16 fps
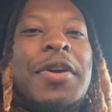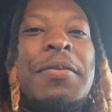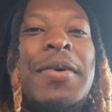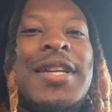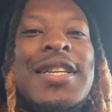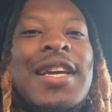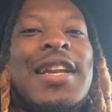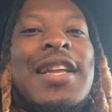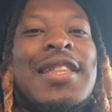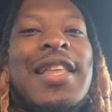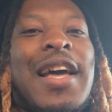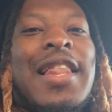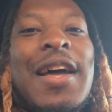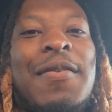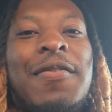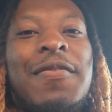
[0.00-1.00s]
pretty much
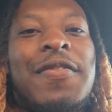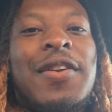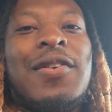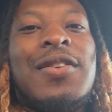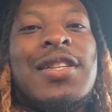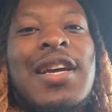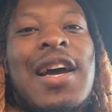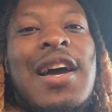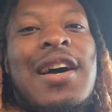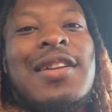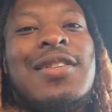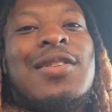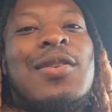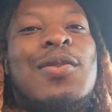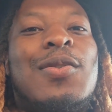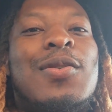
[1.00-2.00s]
anything like reviews and how
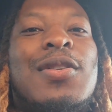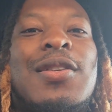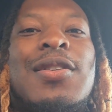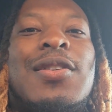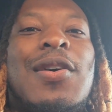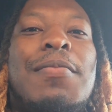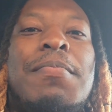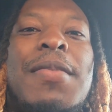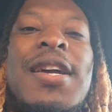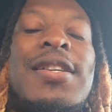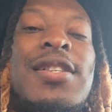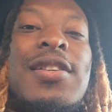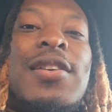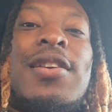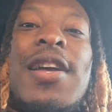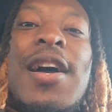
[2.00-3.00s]
tos. So make
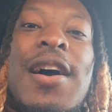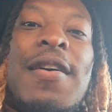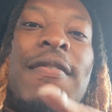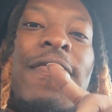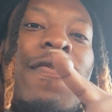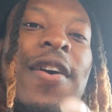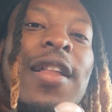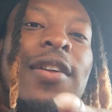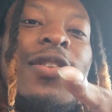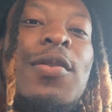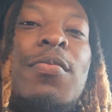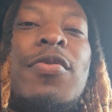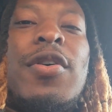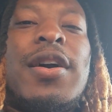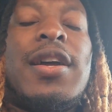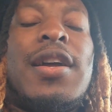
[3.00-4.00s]
sure y'all follow
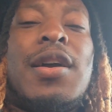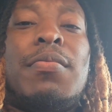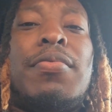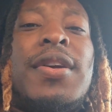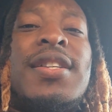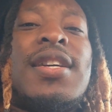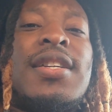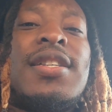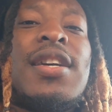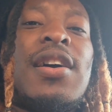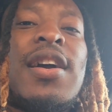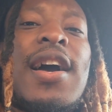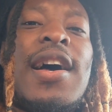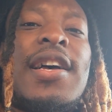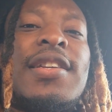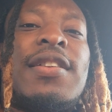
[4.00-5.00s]
the boy and appreciate
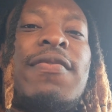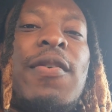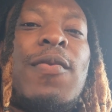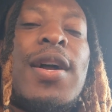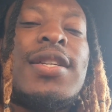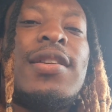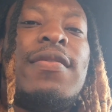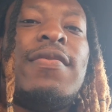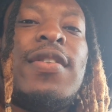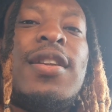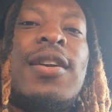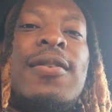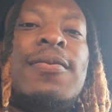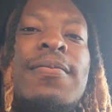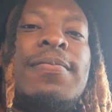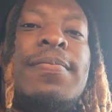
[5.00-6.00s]
y'all guys for watching the
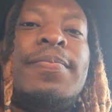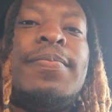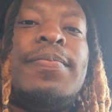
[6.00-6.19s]
video.